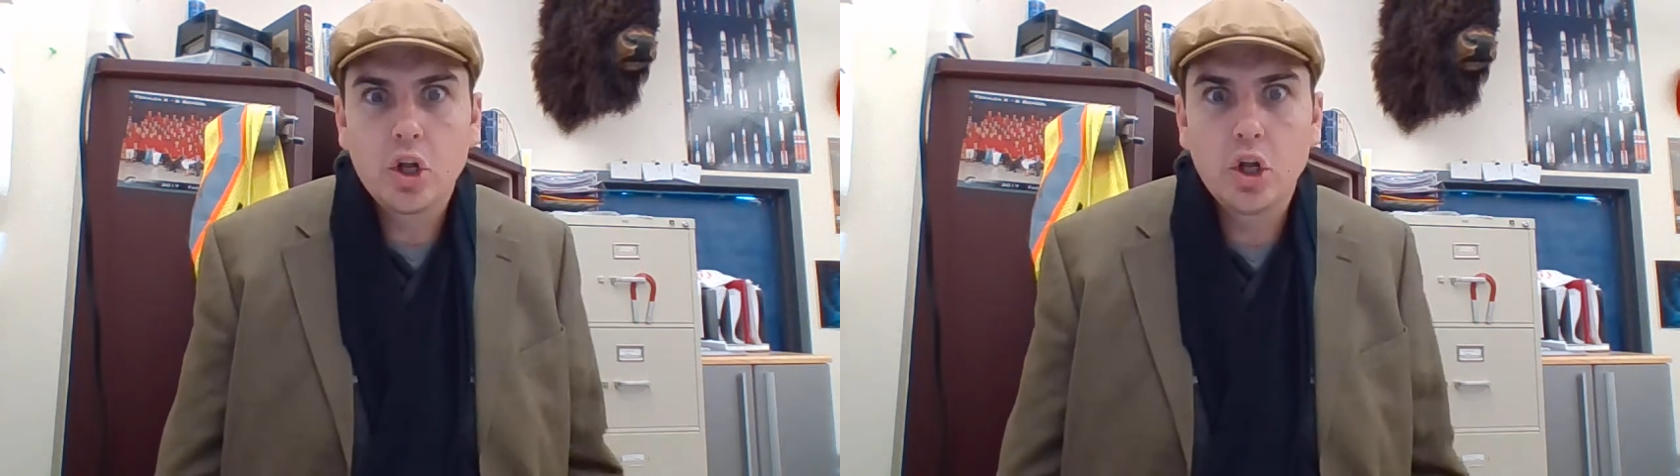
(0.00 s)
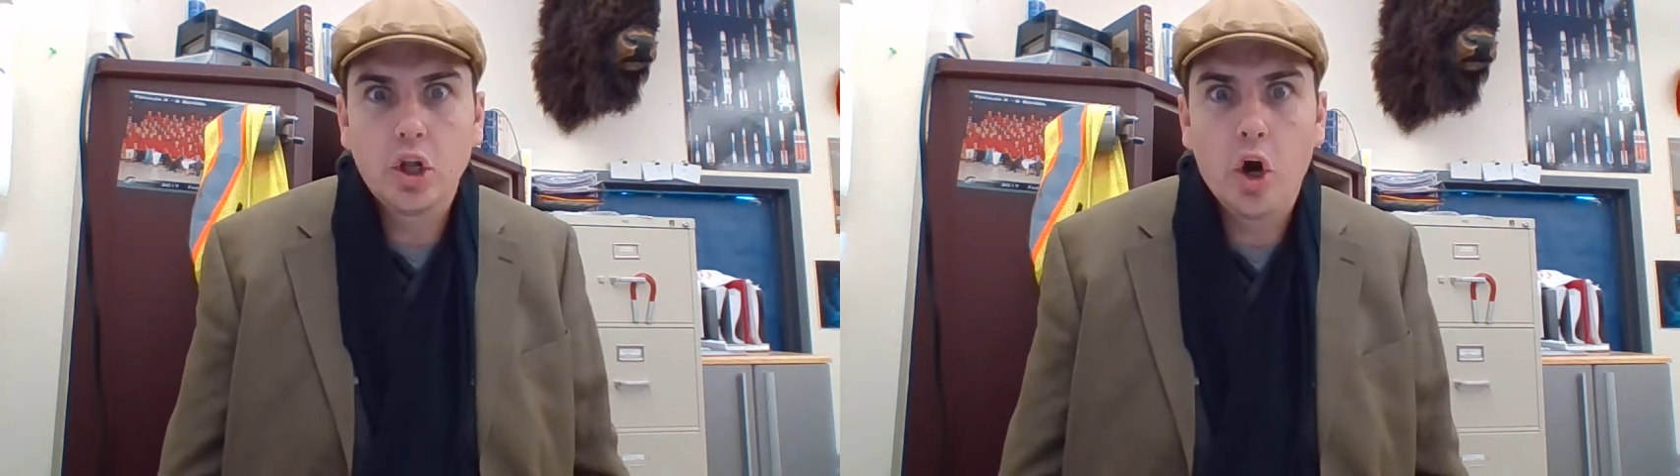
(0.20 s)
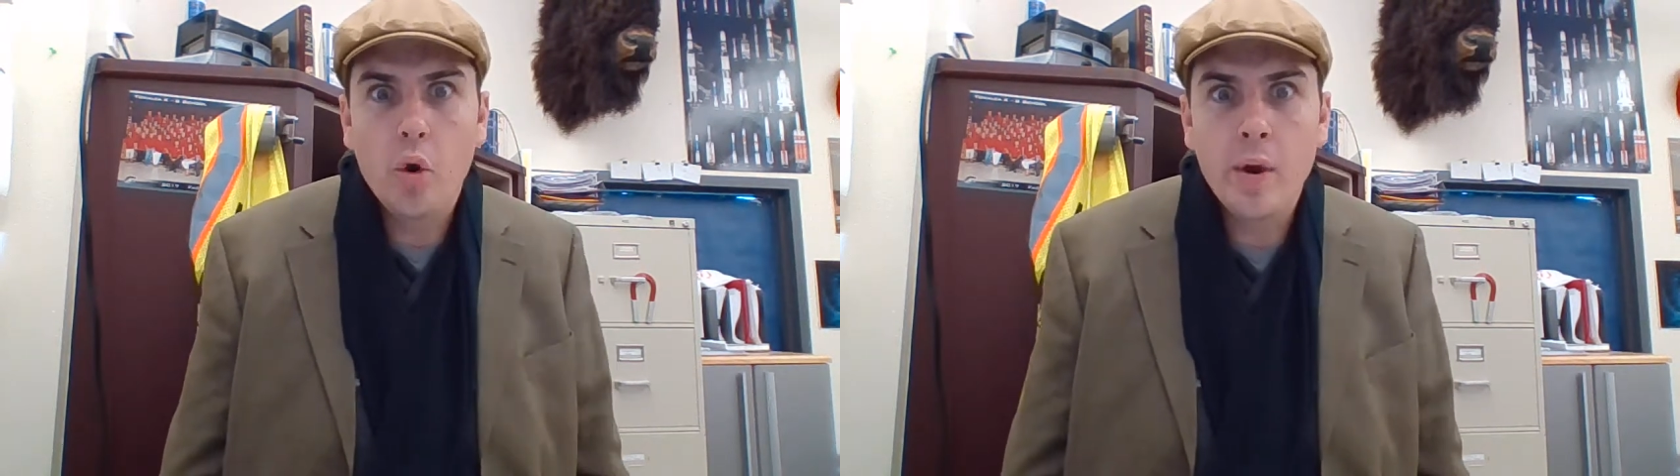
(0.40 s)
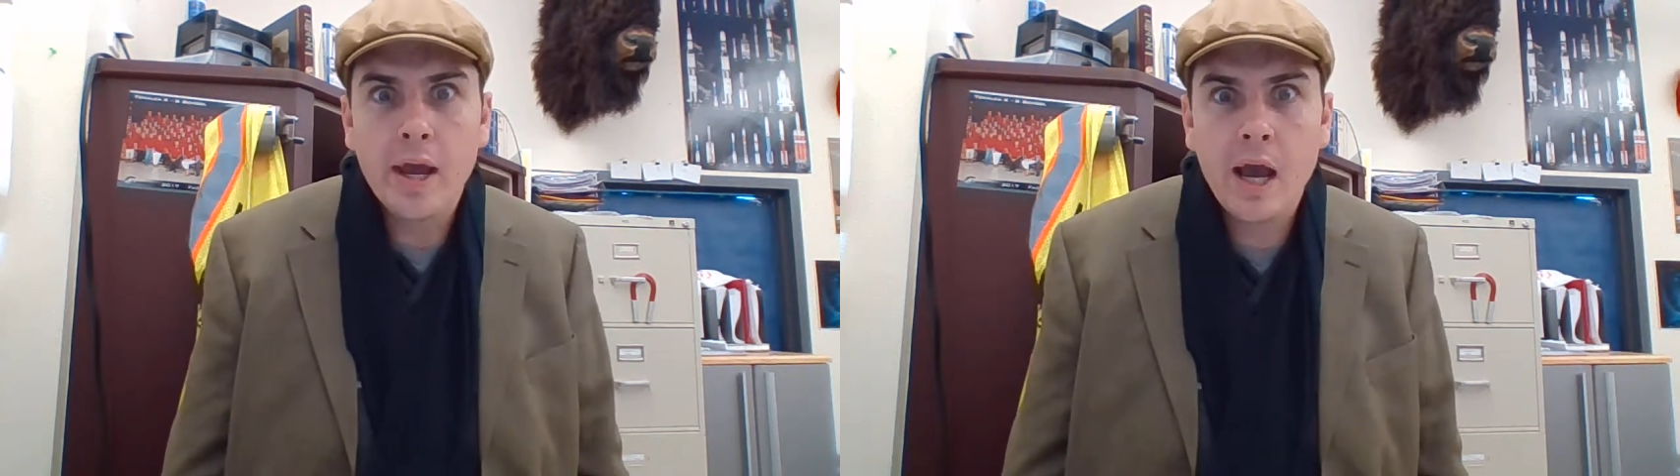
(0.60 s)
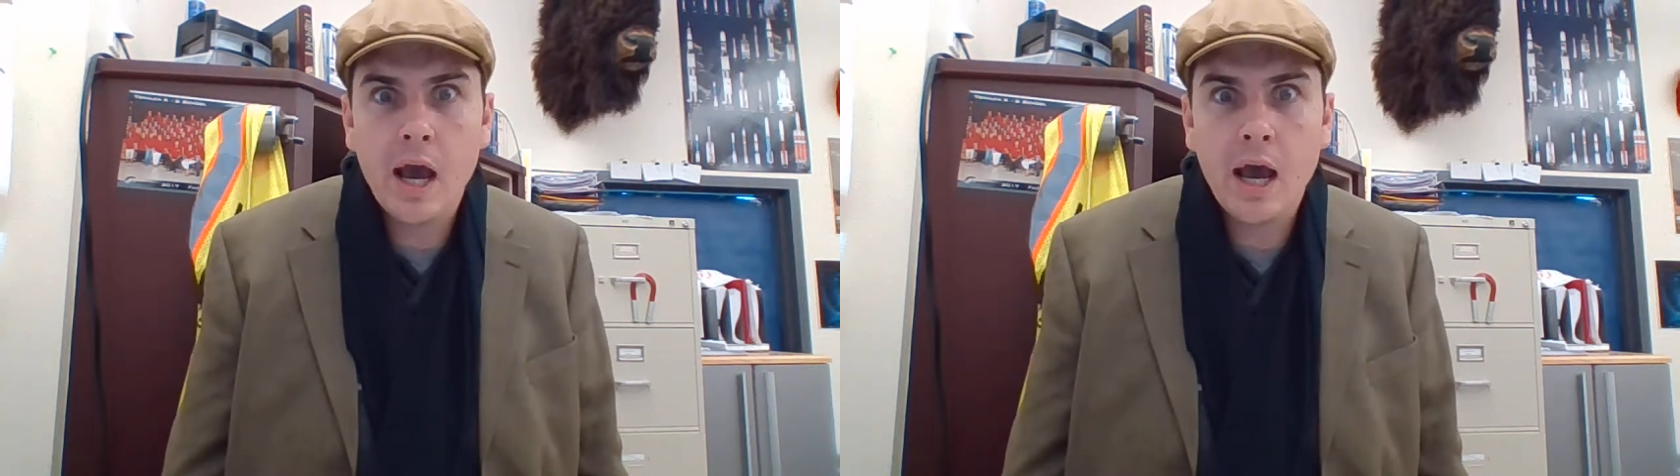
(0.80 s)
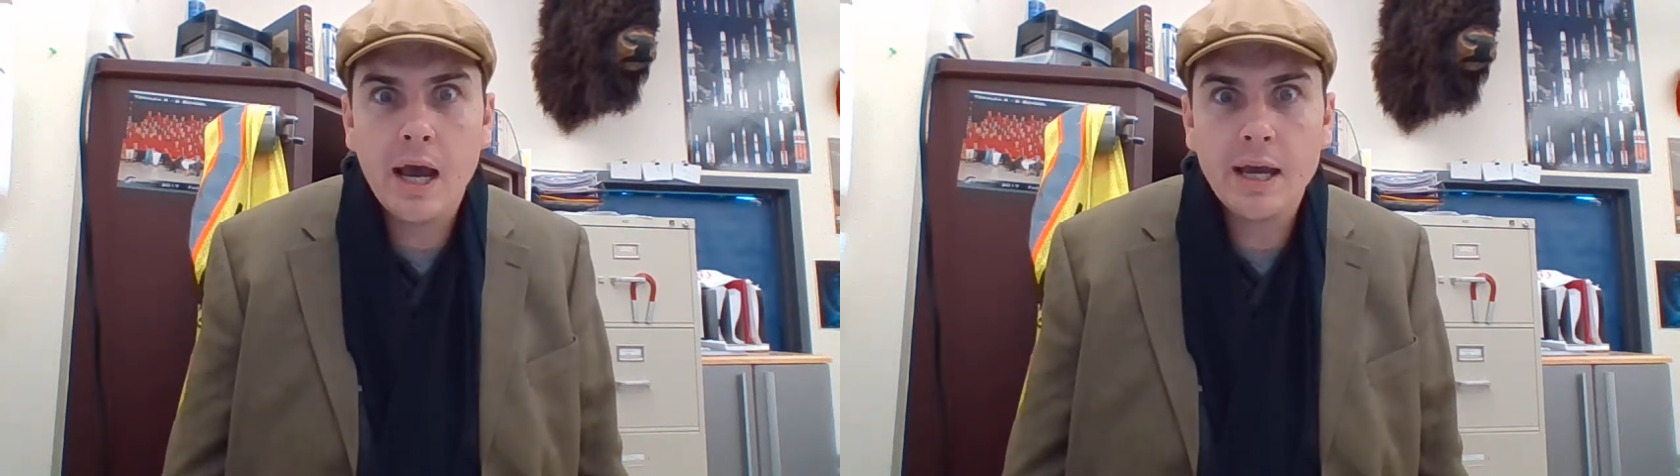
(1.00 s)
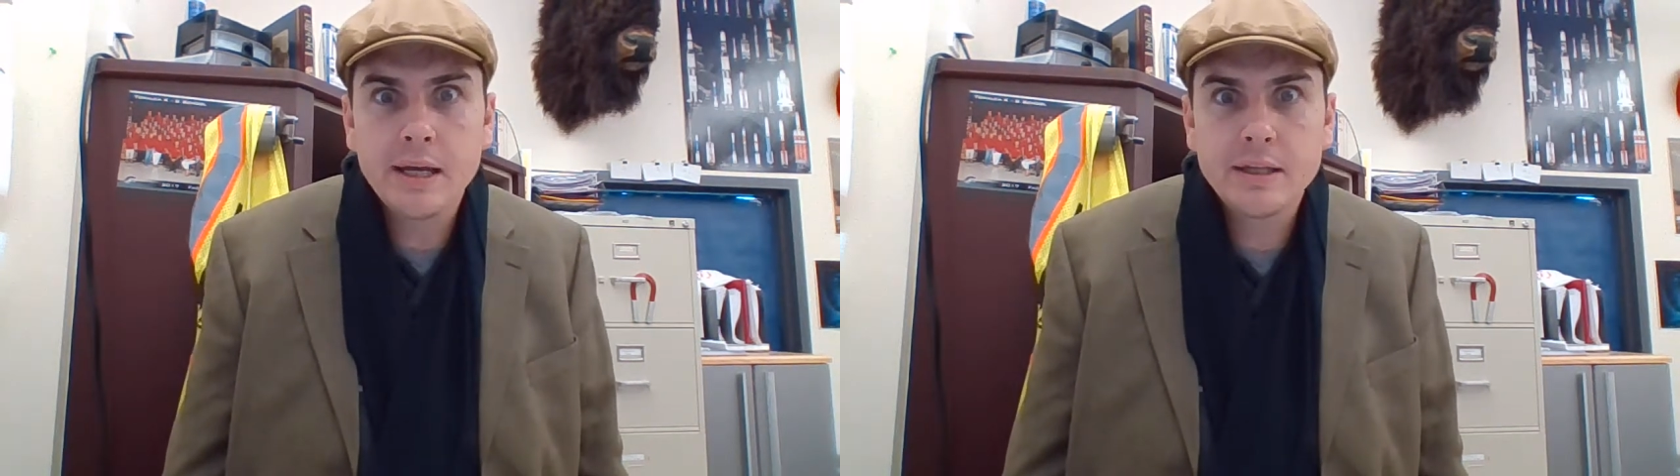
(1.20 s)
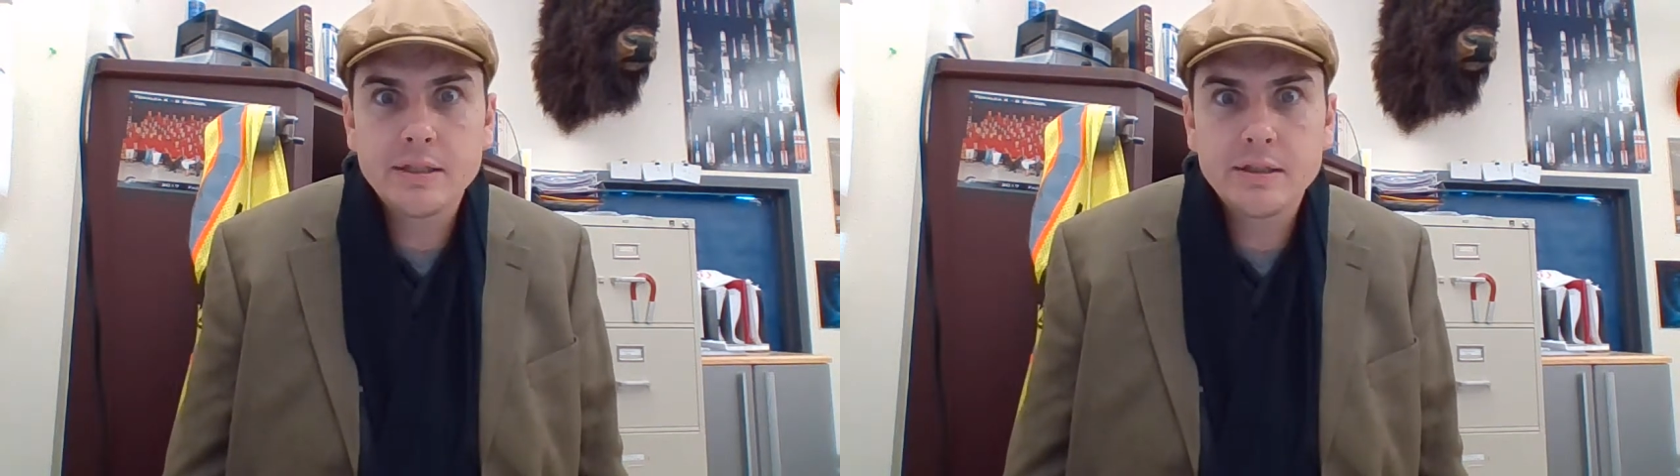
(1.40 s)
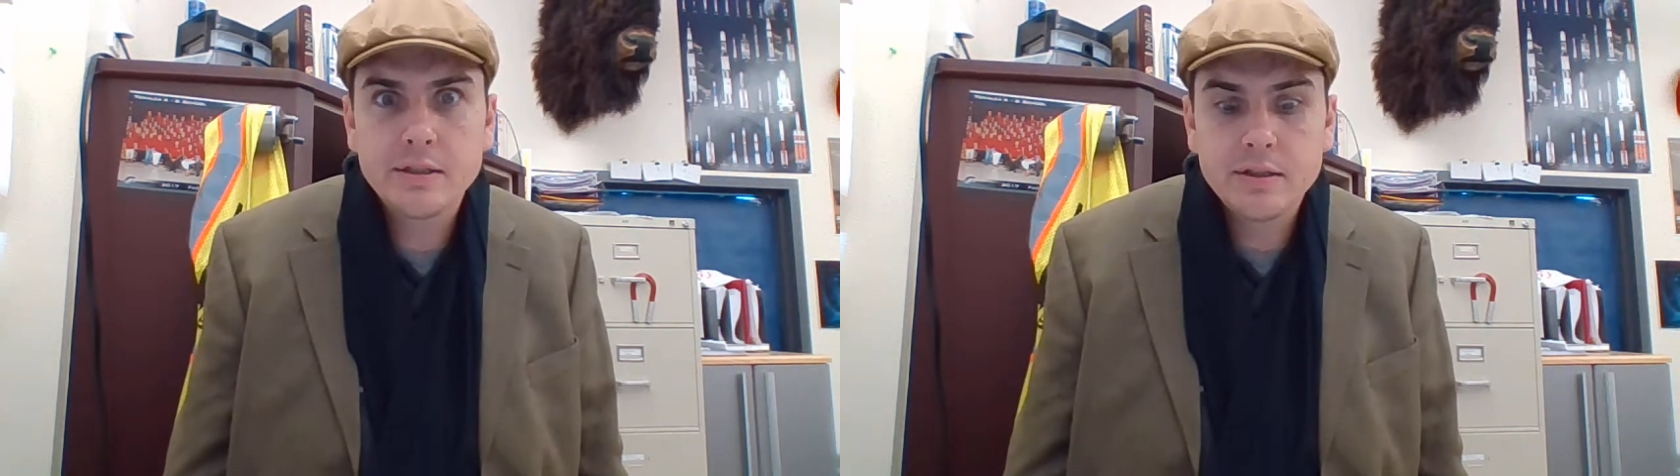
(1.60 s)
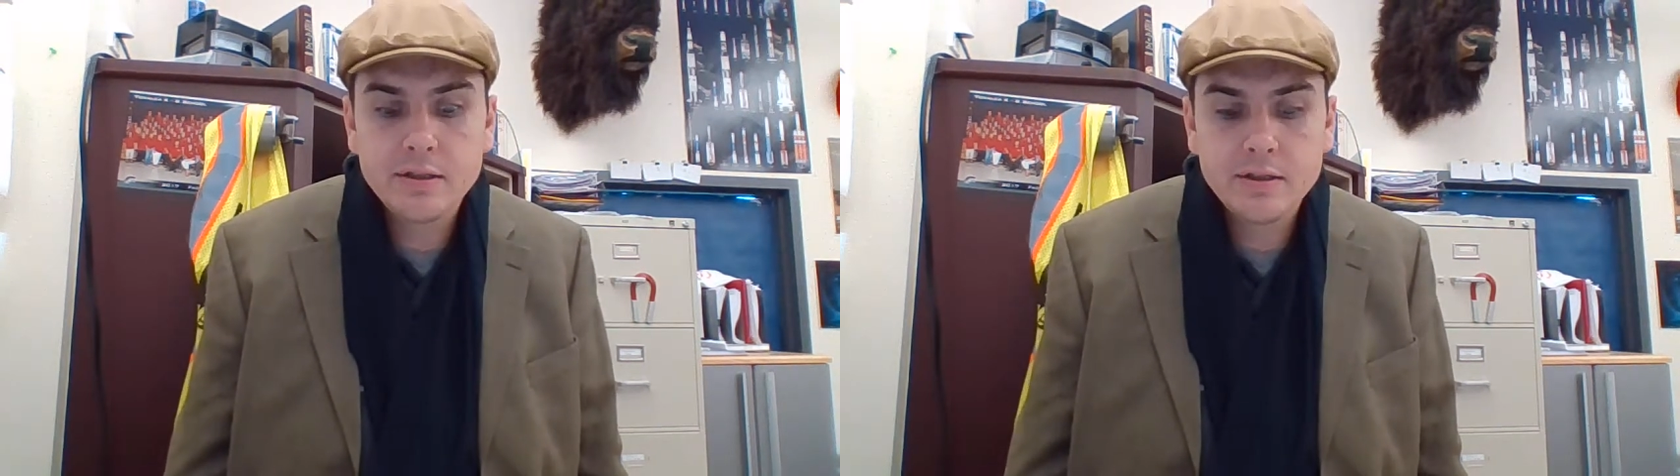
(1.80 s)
glowing eyes.